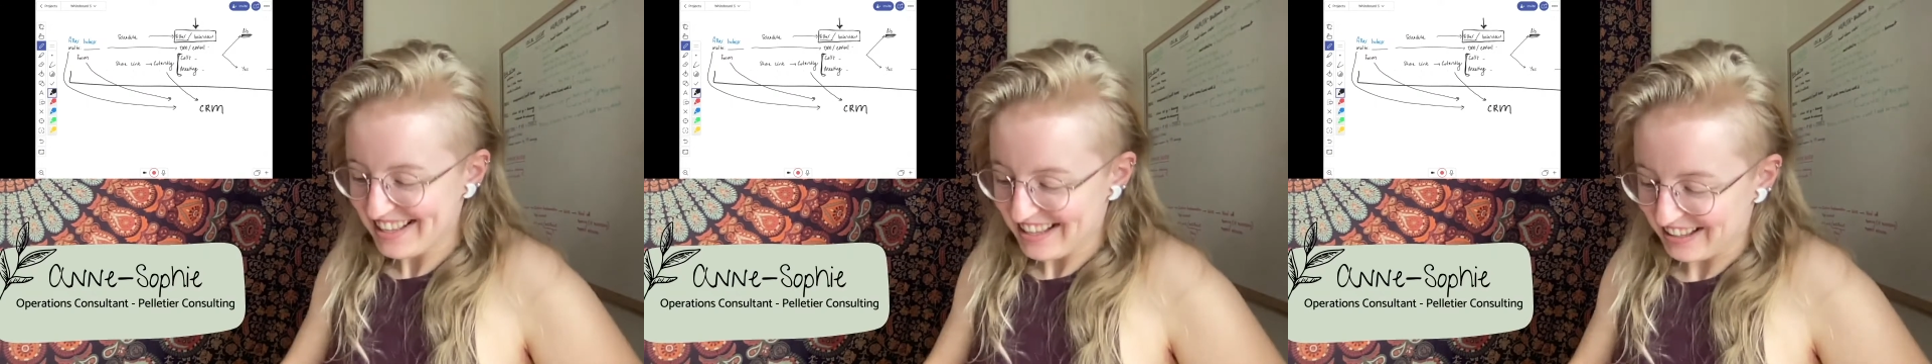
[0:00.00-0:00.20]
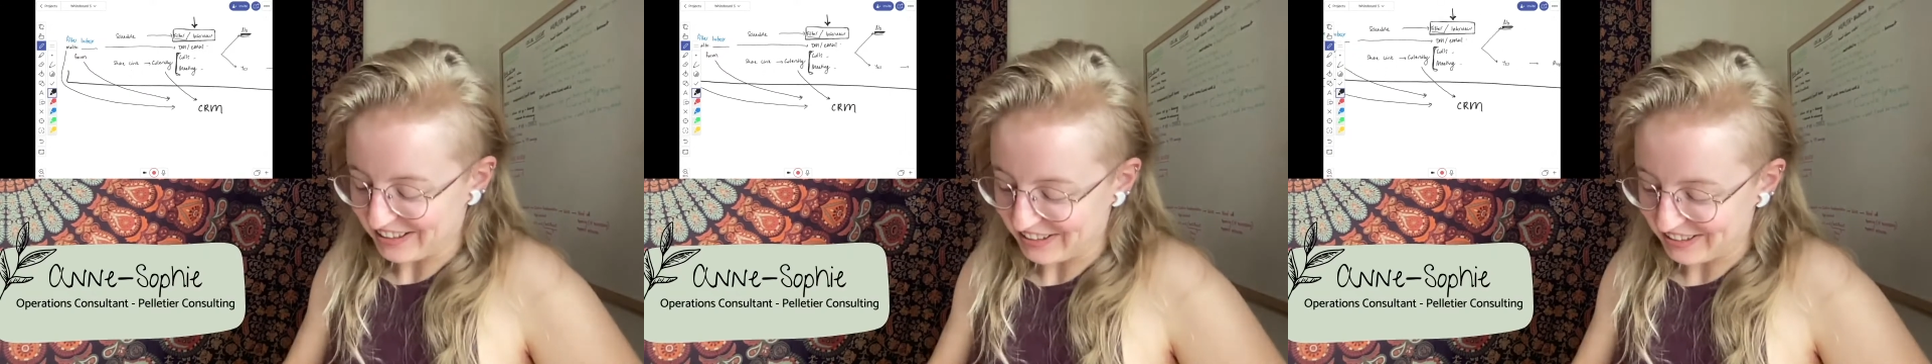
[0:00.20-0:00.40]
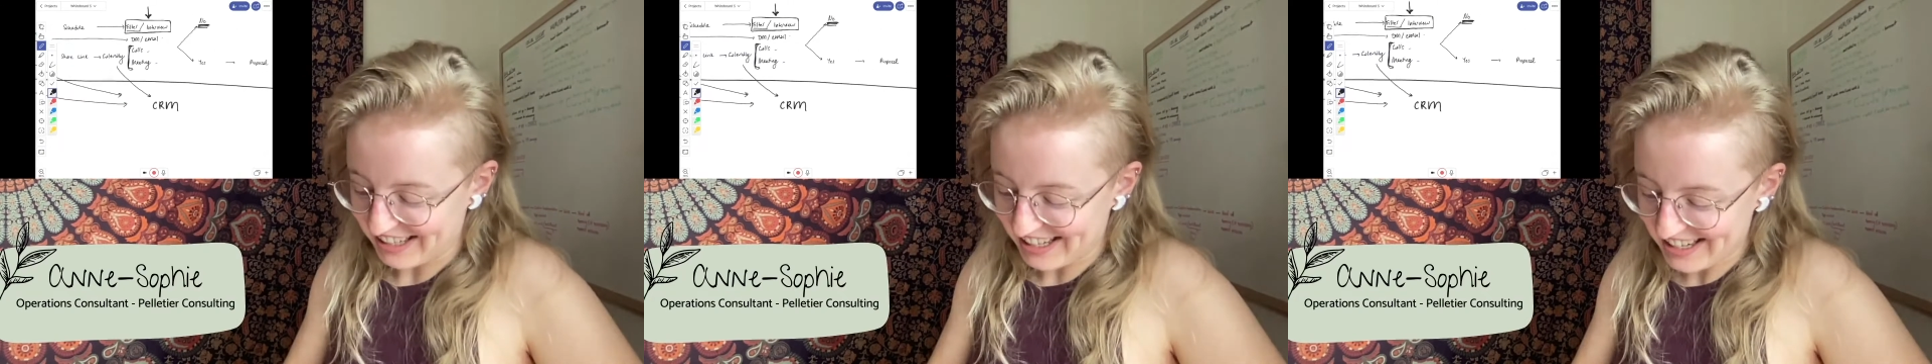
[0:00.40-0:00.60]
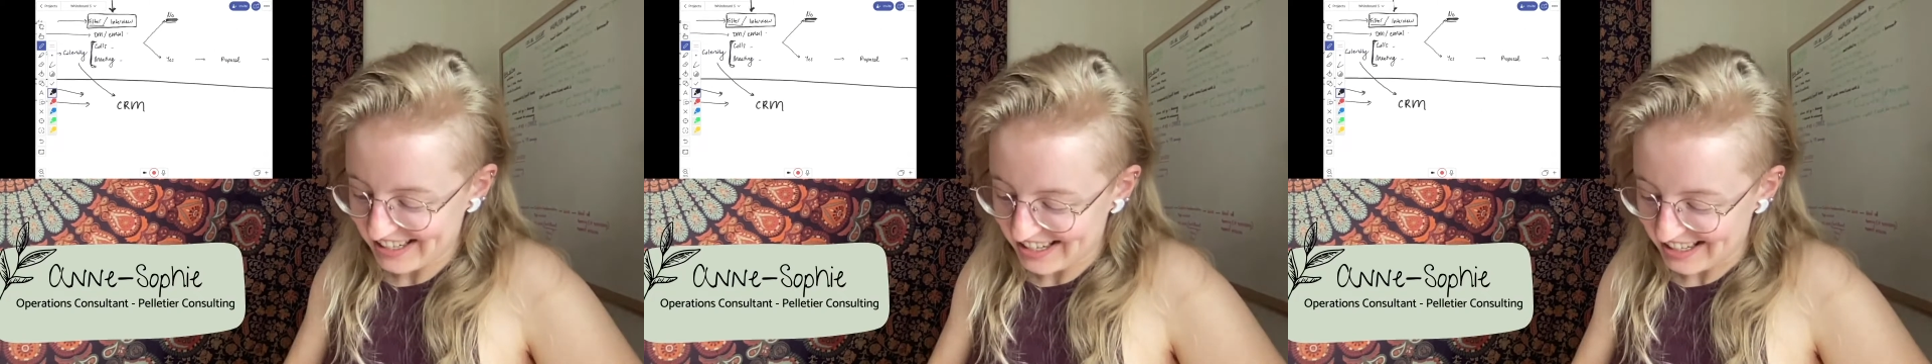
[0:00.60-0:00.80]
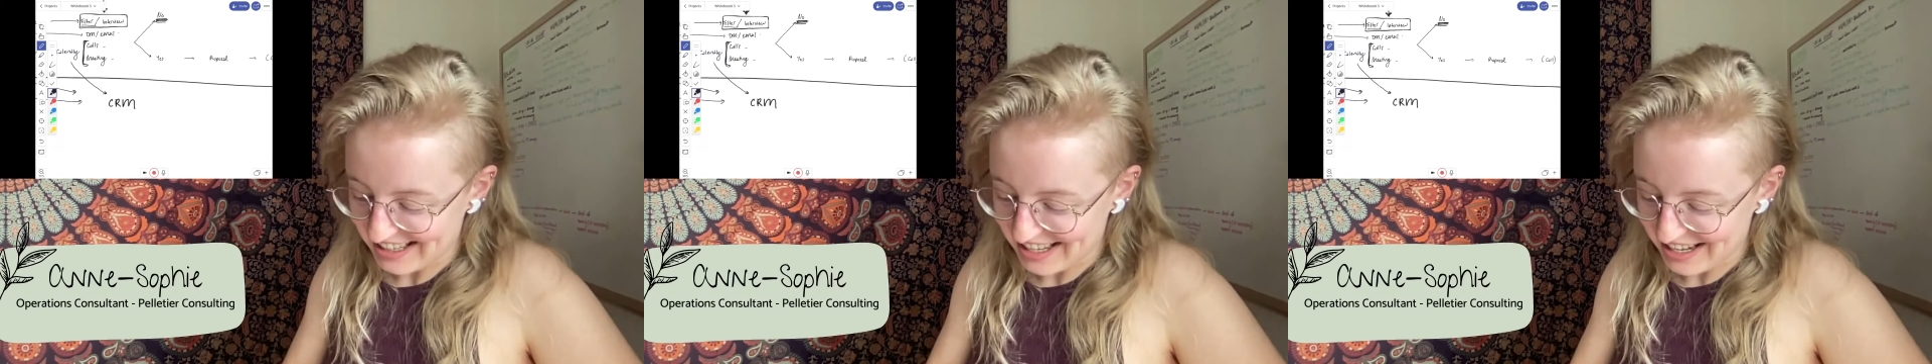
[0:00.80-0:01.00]
All right,
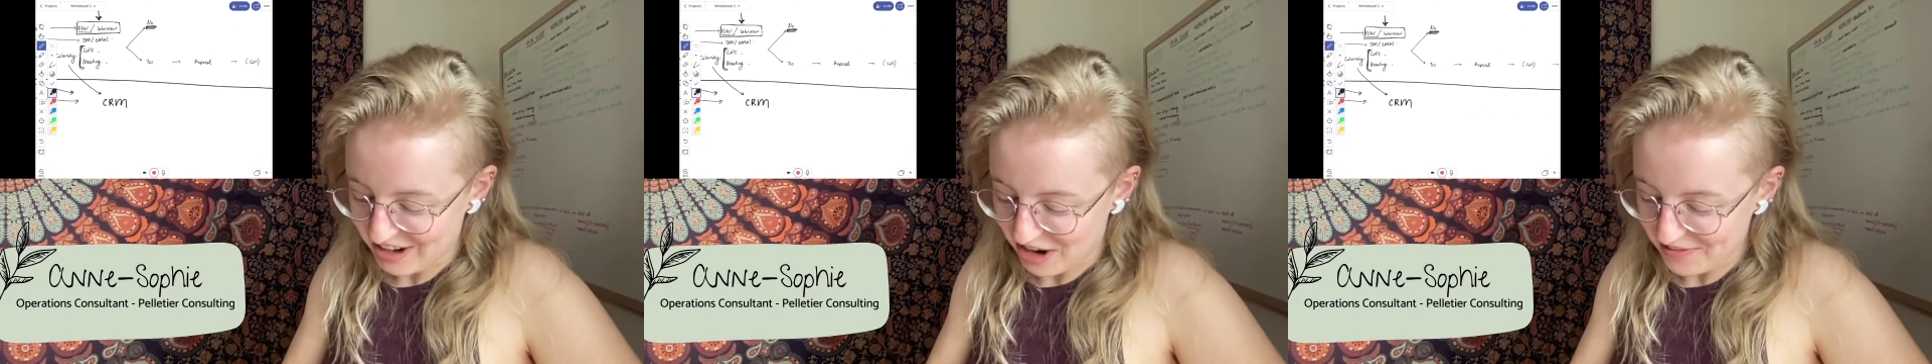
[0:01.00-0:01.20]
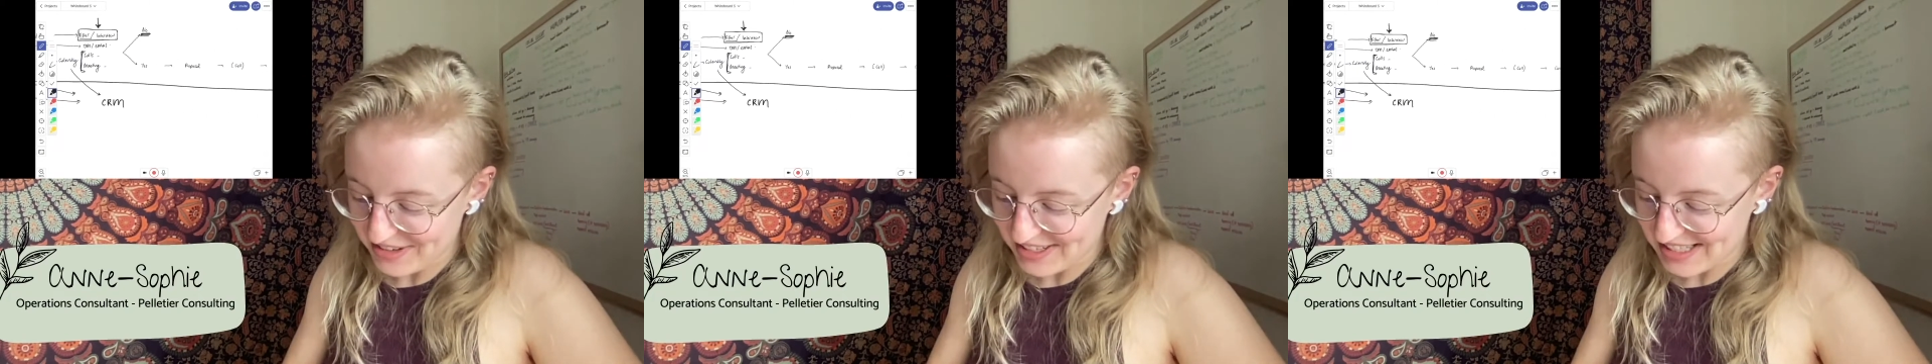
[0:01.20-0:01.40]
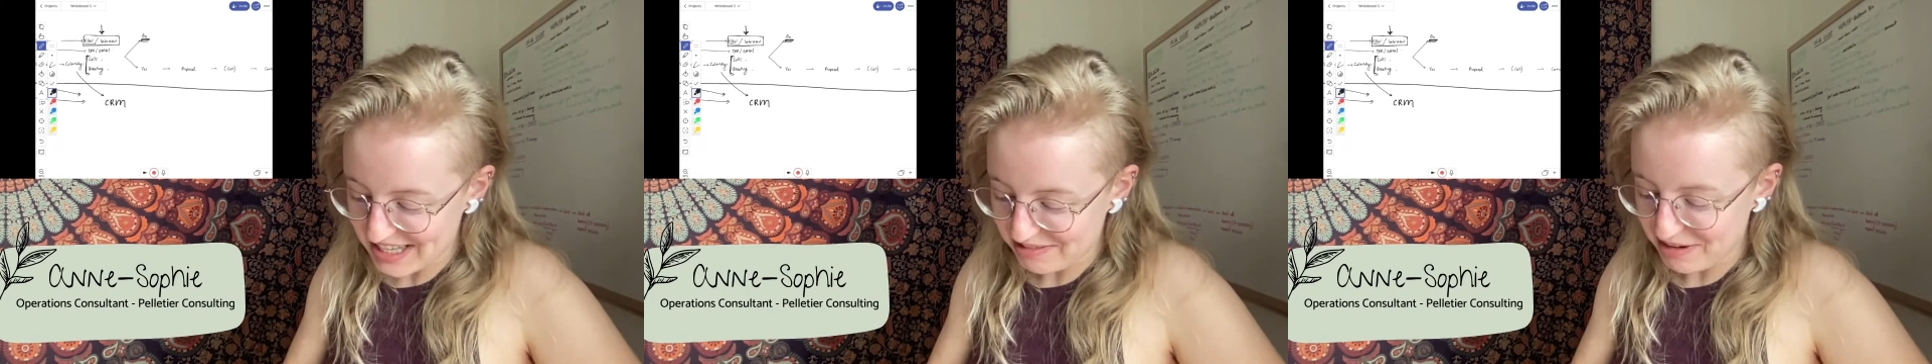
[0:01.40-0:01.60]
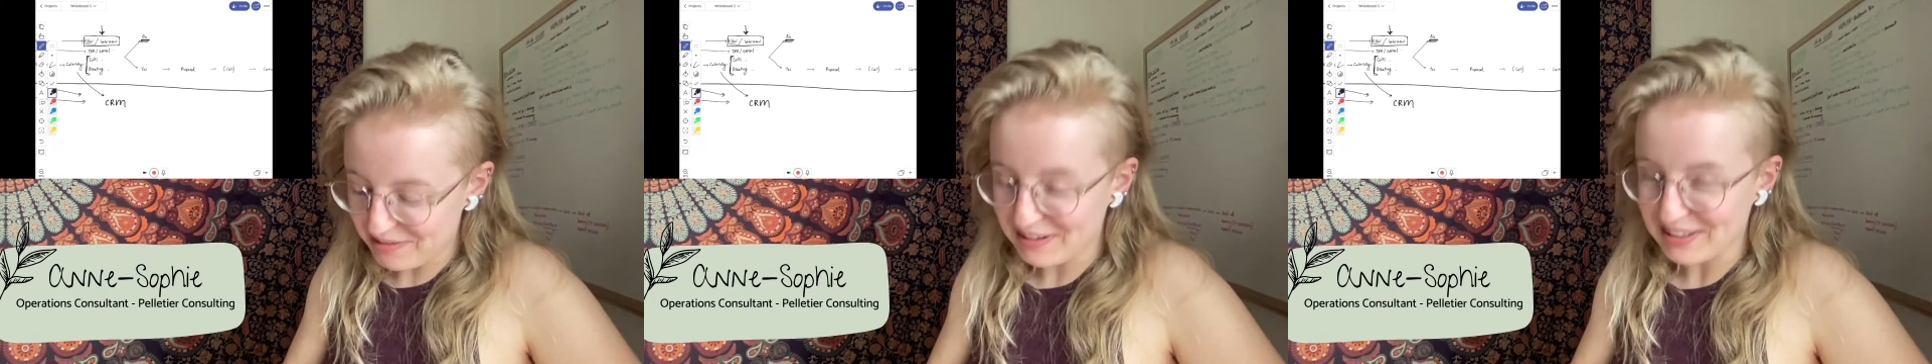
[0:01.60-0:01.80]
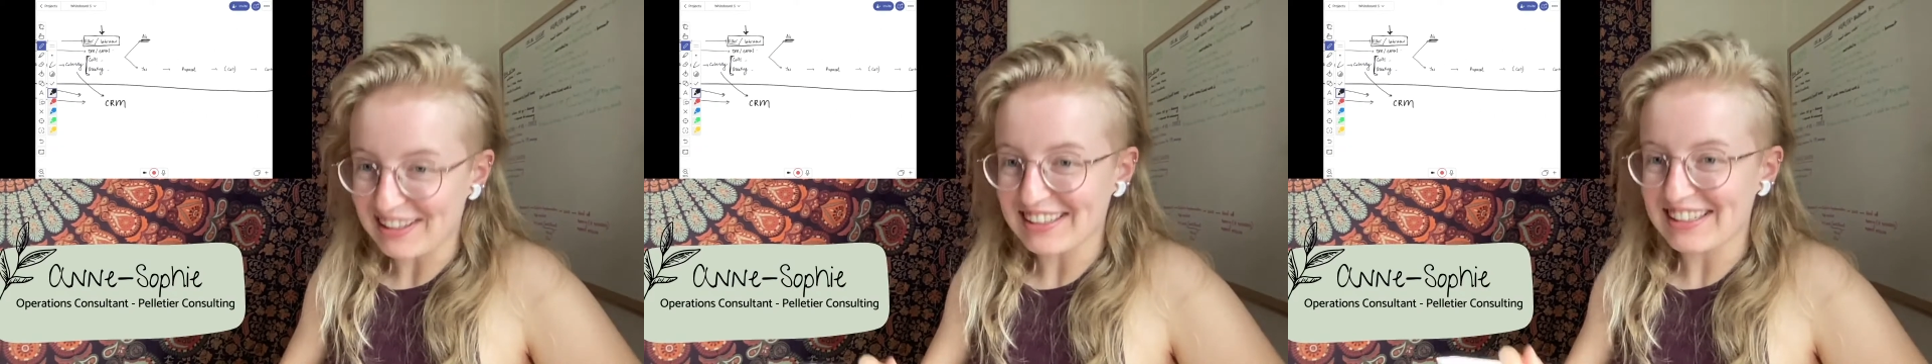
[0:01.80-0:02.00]
and then obviously when
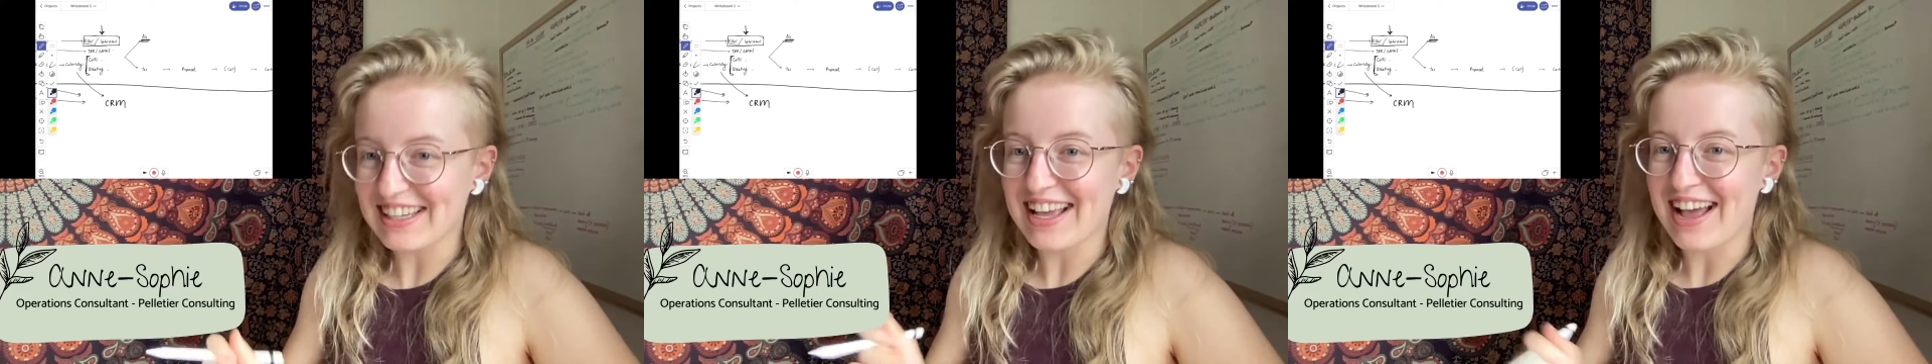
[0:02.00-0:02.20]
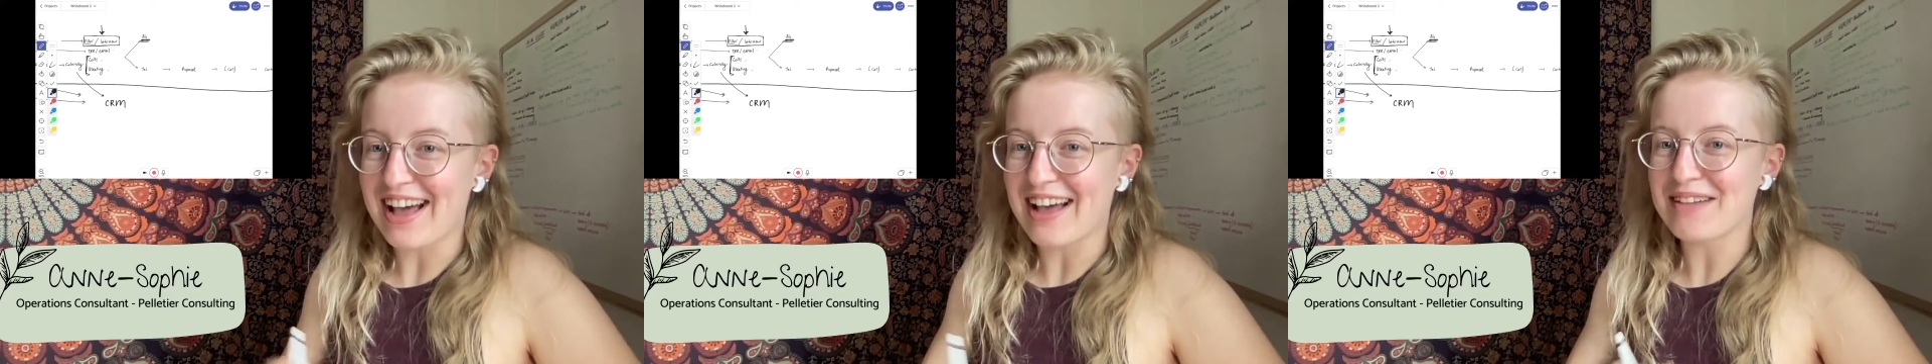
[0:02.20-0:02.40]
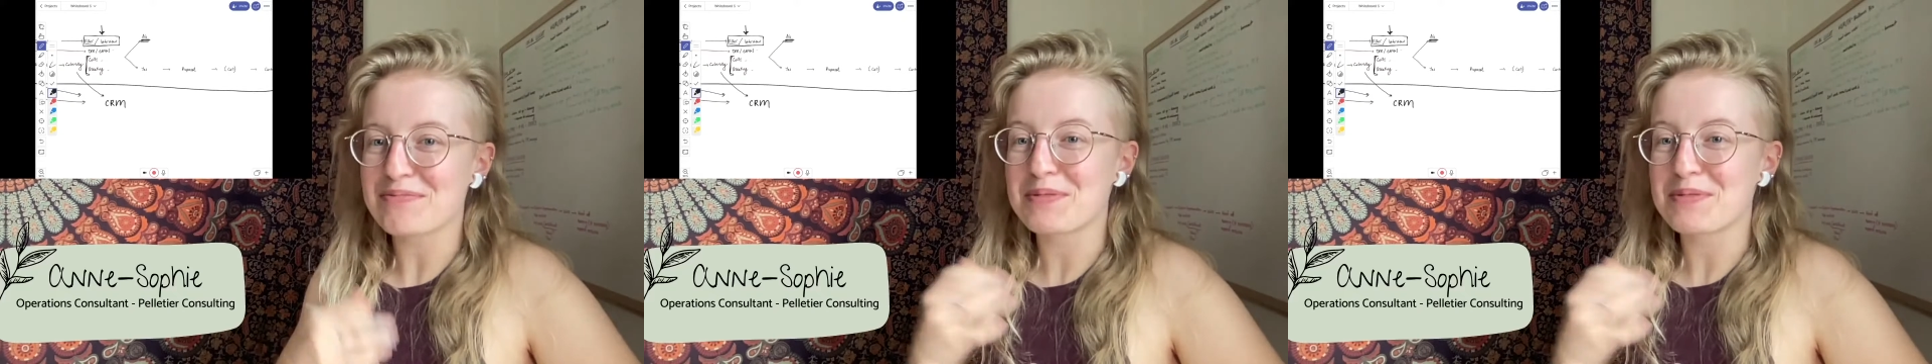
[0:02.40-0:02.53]
we're looking at